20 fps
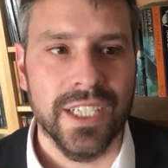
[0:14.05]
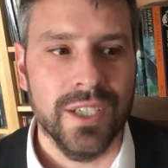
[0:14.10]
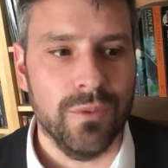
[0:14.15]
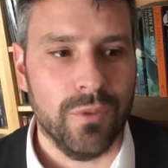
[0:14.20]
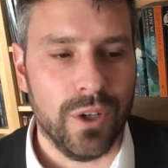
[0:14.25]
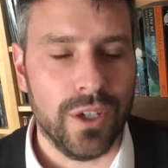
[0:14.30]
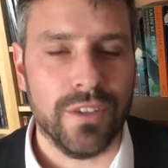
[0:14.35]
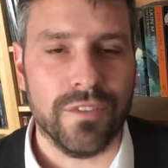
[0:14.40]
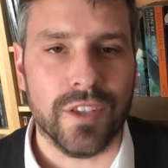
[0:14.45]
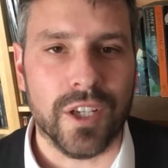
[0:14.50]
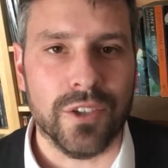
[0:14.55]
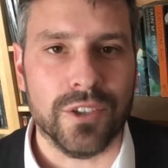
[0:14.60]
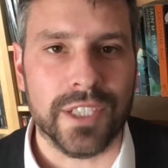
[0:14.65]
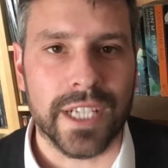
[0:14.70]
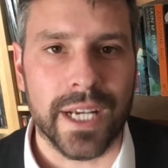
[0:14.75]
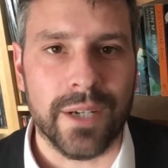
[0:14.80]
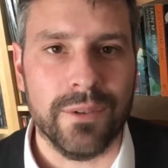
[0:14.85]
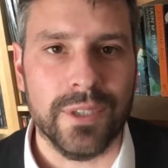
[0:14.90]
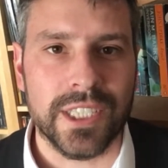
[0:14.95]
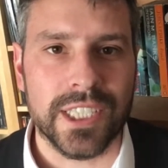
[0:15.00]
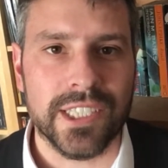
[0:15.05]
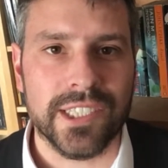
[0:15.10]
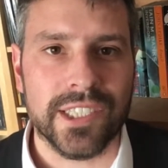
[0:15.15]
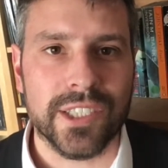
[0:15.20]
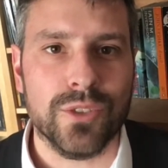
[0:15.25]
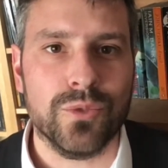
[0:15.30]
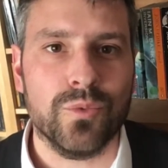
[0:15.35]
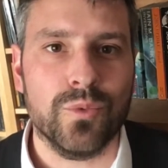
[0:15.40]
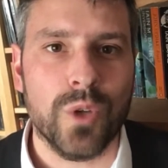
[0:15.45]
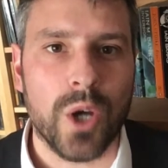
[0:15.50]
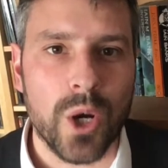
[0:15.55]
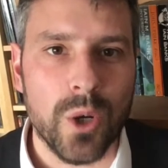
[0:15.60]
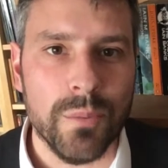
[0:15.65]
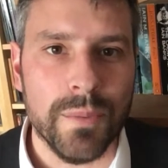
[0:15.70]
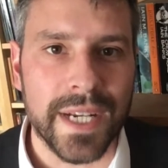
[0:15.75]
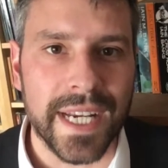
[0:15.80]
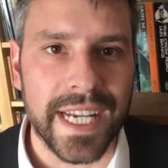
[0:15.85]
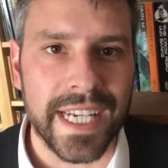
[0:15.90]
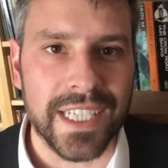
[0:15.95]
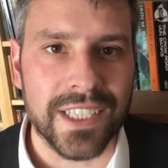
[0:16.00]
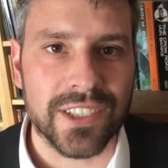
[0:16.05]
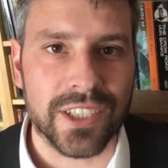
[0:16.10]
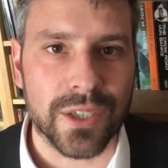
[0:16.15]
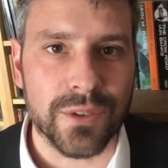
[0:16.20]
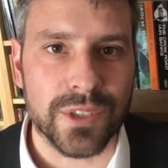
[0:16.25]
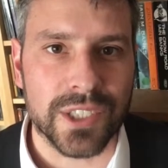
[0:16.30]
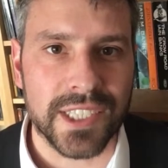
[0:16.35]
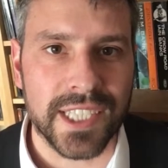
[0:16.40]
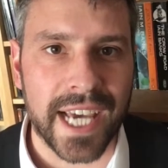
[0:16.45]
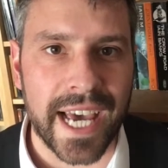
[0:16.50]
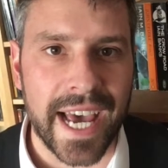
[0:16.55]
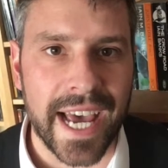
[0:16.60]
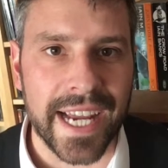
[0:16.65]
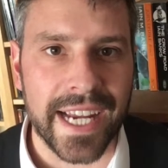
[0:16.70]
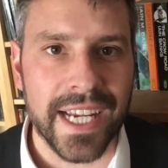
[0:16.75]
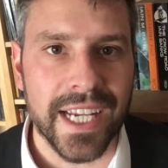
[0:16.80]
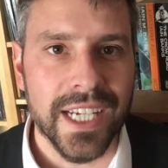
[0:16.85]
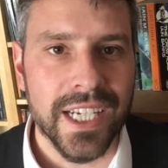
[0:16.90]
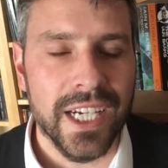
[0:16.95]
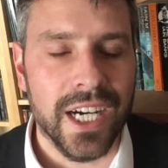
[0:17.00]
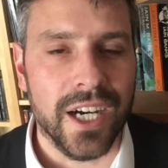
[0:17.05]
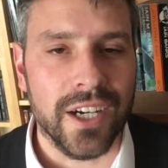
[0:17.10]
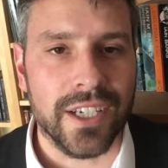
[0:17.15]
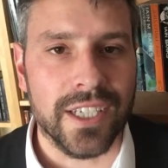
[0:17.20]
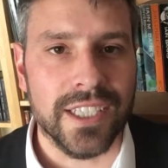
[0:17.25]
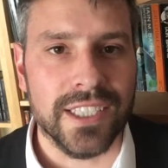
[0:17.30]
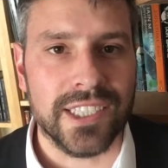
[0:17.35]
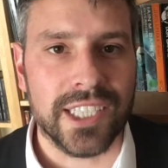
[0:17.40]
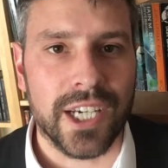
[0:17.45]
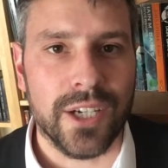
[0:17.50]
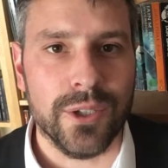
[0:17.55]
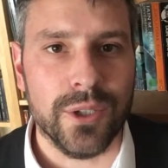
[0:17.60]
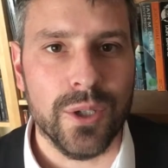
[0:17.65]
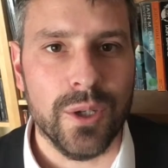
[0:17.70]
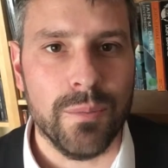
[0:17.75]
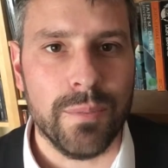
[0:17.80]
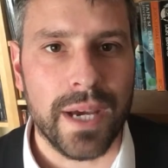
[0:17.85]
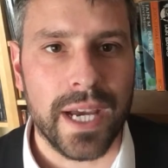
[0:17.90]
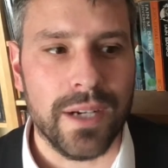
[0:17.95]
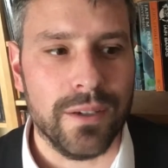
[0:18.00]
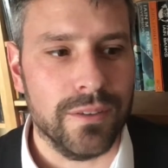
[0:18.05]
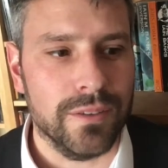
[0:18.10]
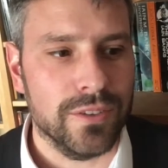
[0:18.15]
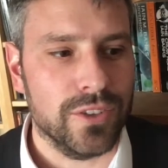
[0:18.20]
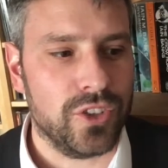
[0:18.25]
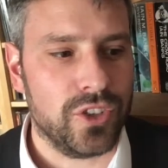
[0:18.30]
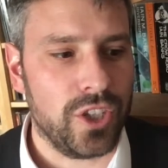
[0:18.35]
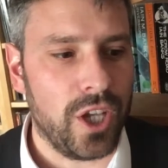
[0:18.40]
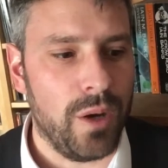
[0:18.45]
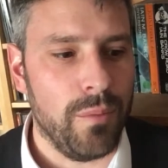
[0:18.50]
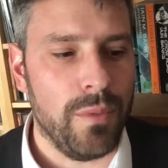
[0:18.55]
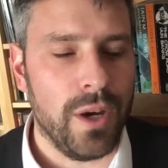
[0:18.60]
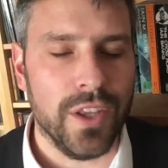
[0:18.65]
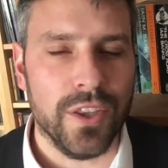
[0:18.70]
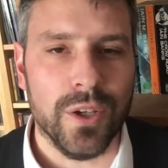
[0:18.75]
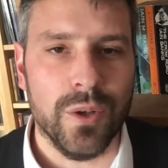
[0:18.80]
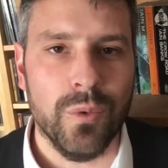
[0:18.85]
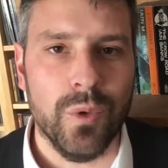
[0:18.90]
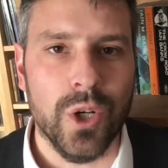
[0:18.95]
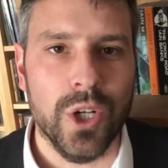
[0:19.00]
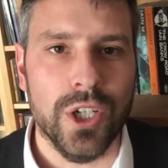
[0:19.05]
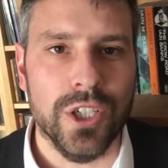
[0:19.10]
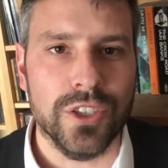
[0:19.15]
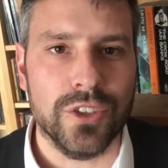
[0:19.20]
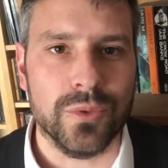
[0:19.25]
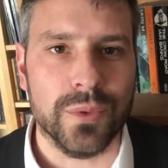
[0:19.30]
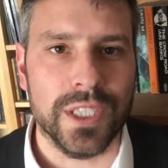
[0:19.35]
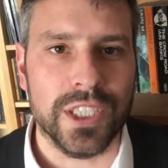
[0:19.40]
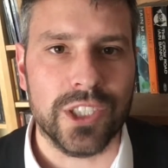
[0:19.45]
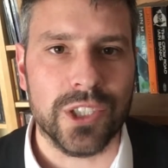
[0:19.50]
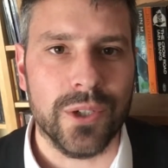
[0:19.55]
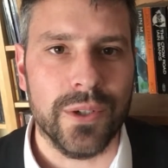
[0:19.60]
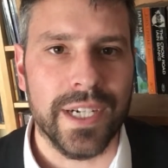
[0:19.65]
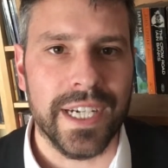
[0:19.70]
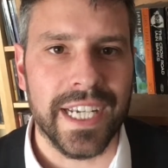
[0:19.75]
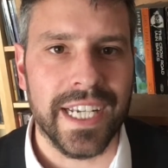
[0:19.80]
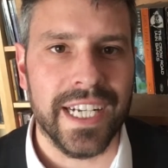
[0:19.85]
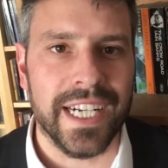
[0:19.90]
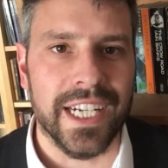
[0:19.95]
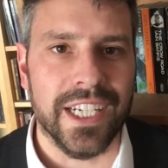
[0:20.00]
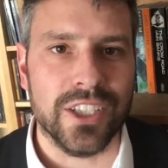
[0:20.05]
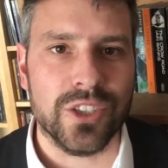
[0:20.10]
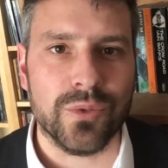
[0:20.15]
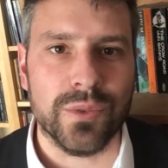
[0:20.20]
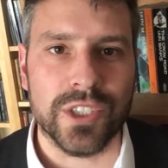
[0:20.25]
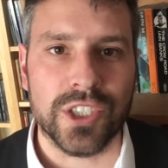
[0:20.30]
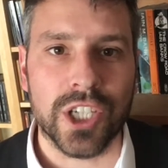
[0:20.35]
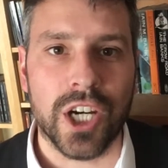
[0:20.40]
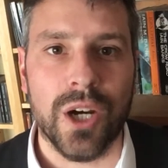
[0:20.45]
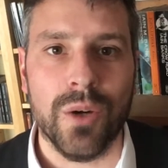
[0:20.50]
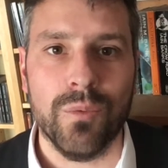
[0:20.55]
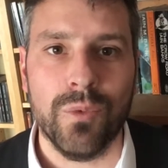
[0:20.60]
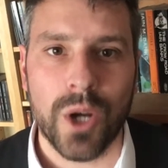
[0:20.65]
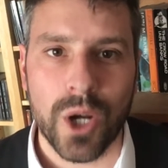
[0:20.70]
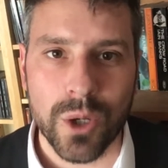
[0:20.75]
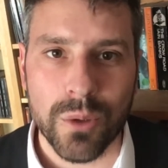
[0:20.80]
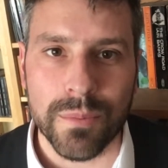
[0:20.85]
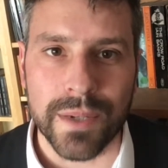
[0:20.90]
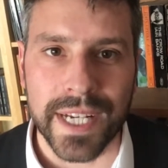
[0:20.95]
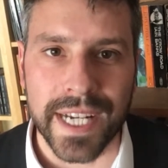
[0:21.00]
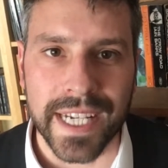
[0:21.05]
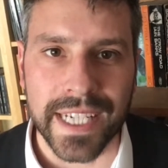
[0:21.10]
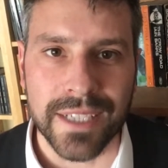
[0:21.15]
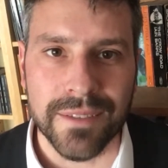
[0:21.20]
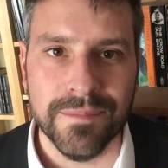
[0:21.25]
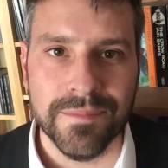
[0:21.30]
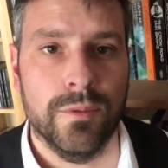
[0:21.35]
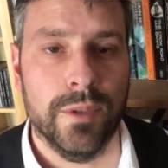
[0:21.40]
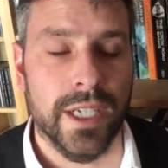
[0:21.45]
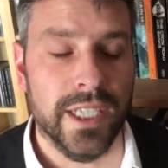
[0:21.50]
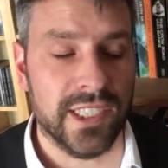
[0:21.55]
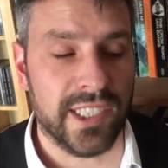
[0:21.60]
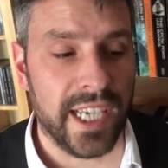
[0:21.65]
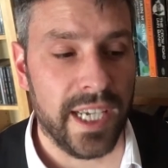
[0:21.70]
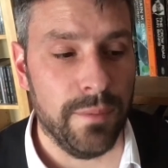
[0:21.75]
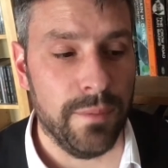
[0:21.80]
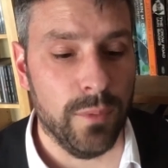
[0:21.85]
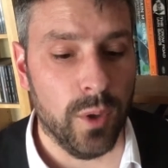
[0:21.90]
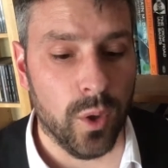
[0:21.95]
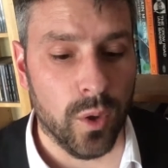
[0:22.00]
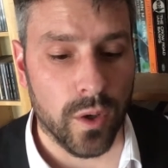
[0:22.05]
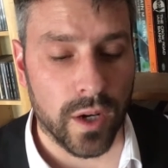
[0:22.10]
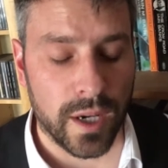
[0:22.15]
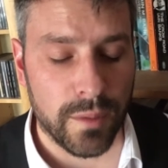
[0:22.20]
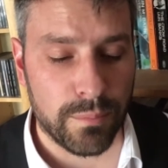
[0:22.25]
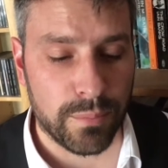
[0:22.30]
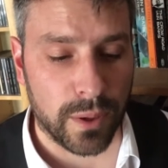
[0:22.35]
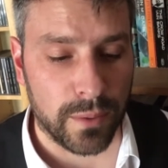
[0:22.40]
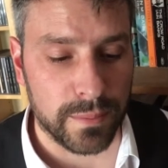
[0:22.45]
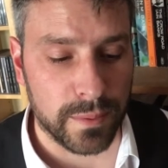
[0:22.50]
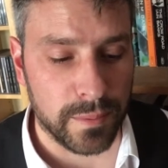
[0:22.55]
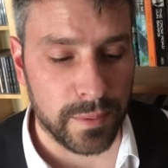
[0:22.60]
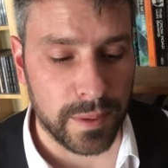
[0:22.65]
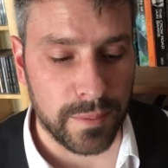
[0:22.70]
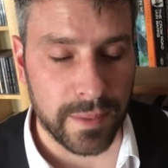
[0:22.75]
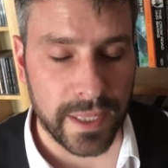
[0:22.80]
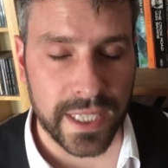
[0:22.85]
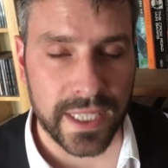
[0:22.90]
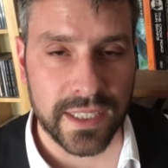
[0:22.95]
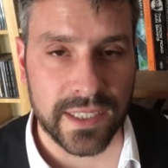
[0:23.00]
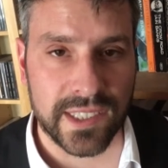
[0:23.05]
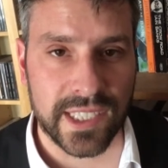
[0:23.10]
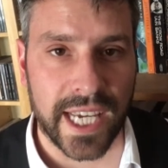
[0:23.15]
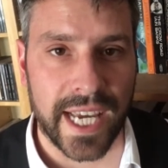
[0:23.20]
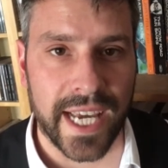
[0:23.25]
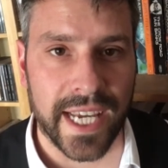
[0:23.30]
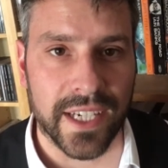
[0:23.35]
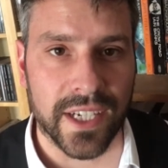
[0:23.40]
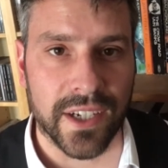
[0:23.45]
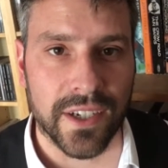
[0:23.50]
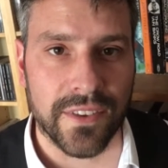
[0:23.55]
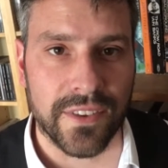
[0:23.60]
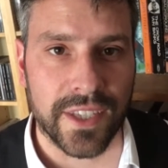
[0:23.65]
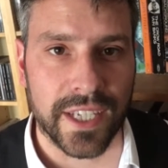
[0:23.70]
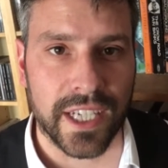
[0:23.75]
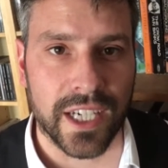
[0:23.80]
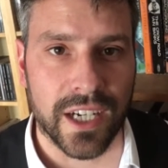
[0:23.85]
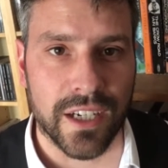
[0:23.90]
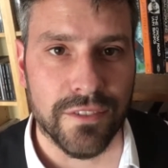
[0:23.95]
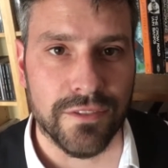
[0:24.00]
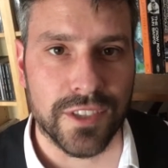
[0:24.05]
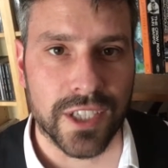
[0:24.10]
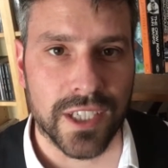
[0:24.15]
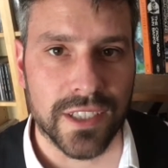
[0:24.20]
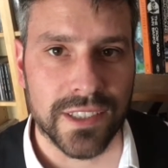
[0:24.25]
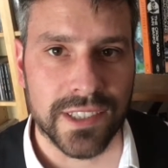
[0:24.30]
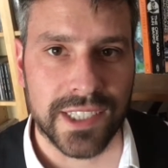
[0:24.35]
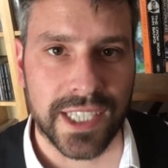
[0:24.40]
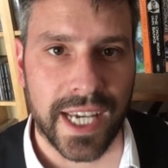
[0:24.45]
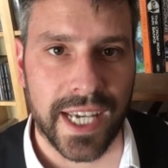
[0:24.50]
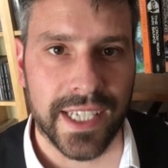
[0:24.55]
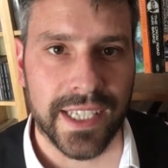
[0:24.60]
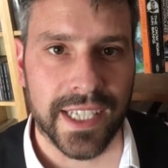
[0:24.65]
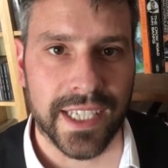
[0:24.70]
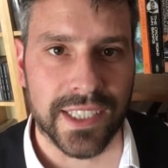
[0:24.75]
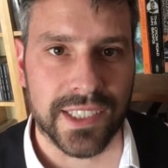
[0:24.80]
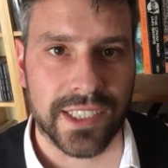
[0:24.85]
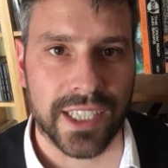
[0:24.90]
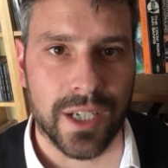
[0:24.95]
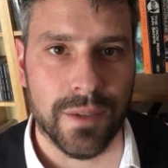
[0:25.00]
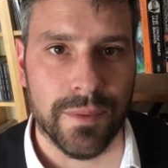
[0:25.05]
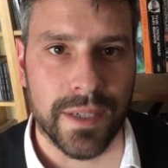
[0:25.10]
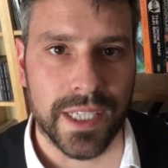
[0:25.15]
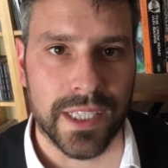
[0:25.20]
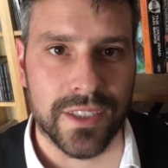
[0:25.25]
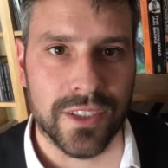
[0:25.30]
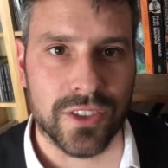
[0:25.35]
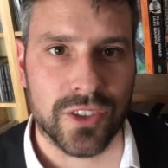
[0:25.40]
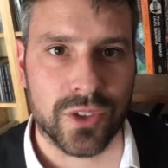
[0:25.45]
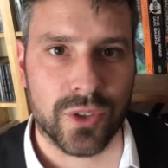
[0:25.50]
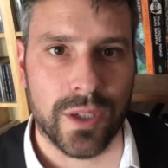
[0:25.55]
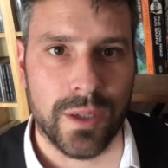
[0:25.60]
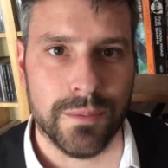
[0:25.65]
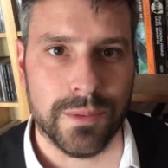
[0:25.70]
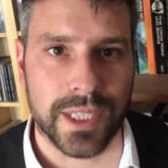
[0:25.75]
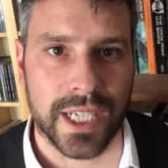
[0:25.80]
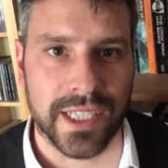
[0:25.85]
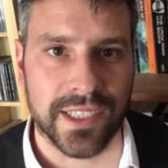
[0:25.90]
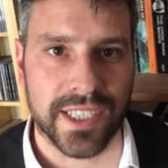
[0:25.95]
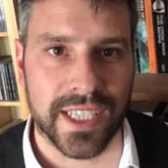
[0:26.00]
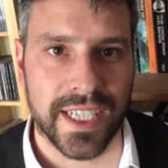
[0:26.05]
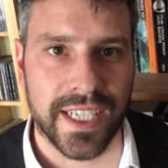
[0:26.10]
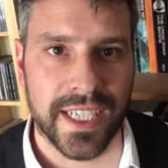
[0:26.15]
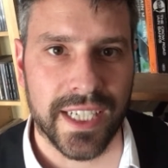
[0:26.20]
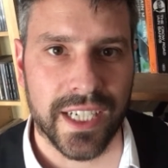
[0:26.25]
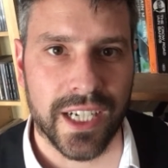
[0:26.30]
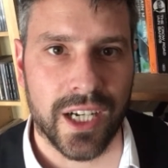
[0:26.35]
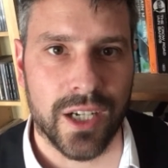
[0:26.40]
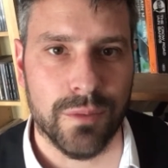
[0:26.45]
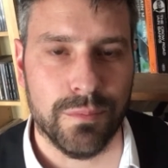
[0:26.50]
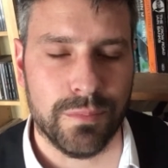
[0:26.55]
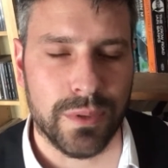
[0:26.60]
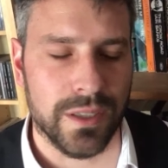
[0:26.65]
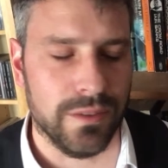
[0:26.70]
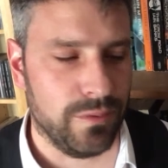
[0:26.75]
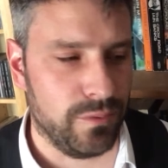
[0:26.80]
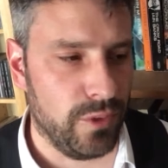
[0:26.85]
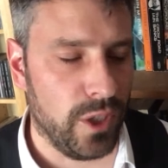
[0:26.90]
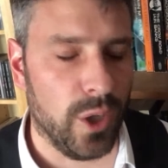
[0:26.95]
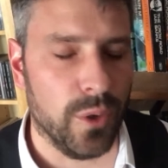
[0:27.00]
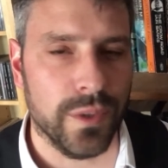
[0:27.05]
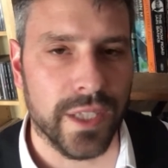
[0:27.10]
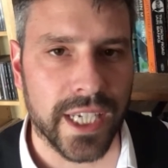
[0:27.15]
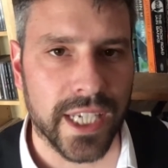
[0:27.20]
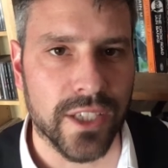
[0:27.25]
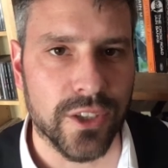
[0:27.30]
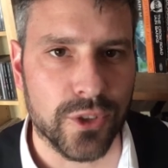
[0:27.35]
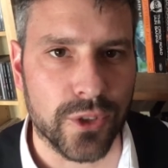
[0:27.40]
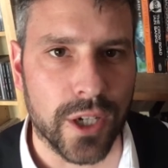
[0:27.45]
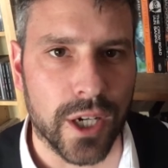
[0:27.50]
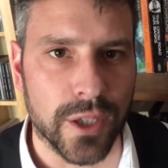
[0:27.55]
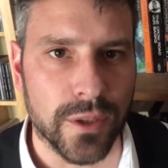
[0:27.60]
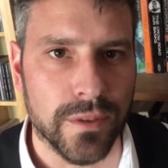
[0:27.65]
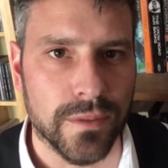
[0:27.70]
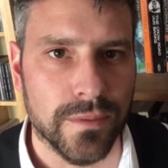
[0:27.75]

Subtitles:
One of those languages is Romani, so today I'm going to tell you about some other words which are in English which are Romani. When I say more, I probably mean 10. I think I've done 10, that's how many the script has in it. I'll roll the intro.